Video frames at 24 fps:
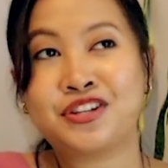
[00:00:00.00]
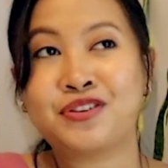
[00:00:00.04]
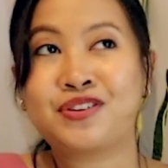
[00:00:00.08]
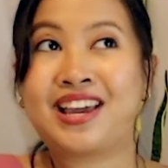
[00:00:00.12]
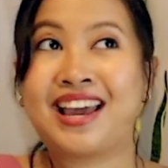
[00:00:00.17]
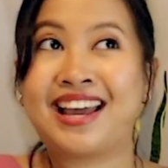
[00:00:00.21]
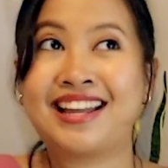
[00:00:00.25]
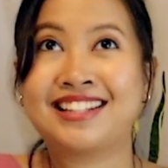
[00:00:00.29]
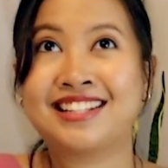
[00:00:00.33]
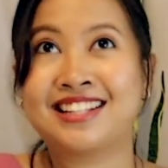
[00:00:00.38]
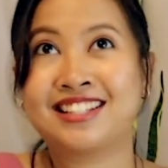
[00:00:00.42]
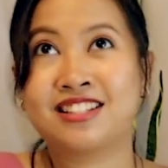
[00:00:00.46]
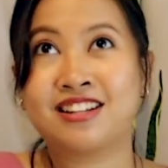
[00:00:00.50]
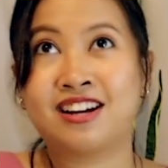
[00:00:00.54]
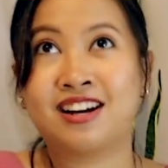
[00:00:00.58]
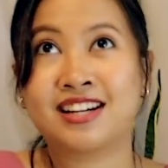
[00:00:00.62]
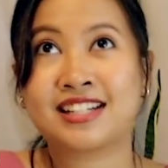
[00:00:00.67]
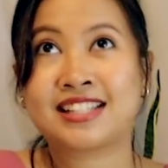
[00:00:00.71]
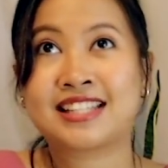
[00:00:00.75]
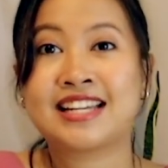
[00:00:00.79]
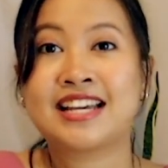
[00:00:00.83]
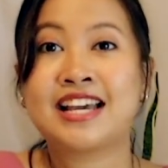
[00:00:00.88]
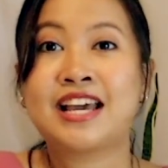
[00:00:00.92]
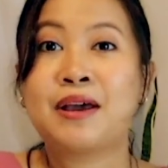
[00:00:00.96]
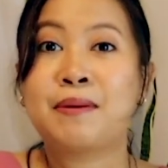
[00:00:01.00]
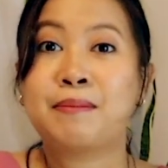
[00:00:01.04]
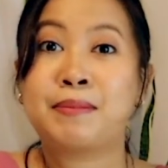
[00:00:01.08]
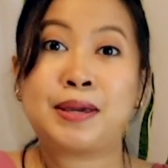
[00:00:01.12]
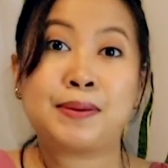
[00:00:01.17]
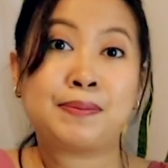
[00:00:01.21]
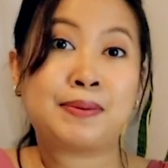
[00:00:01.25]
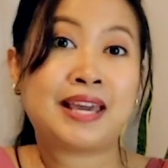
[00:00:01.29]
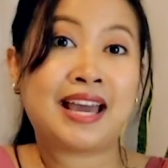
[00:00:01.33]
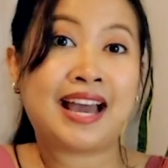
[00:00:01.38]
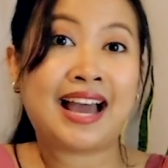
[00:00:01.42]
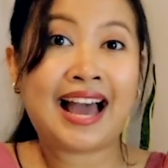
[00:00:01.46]
you can deduct
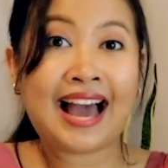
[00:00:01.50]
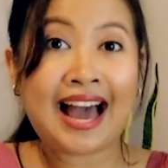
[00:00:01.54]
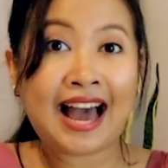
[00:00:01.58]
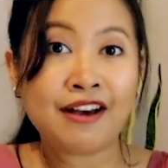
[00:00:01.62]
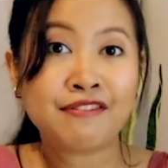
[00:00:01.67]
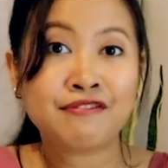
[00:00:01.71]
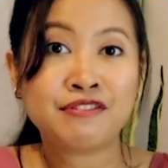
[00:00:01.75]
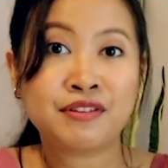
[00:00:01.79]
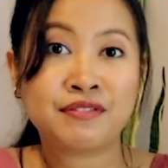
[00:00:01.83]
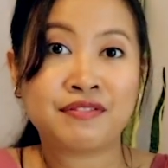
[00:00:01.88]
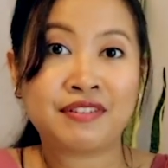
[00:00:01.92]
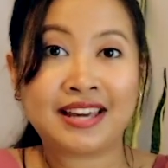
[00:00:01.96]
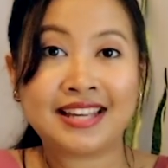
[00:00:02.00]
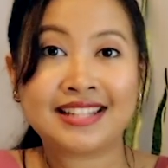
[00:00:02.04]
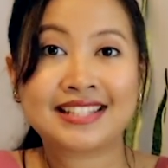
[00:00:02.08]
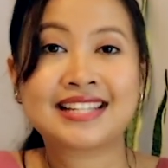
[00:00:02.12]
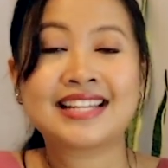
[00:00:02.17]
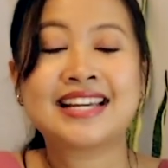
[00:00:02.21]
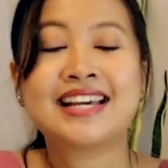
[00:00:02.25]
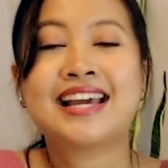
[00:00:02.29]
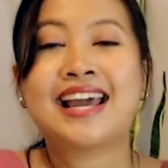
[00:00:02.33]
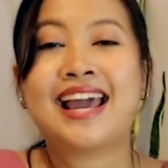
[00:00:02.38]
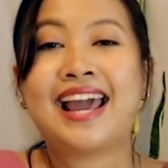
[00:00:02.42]
maybe a half of it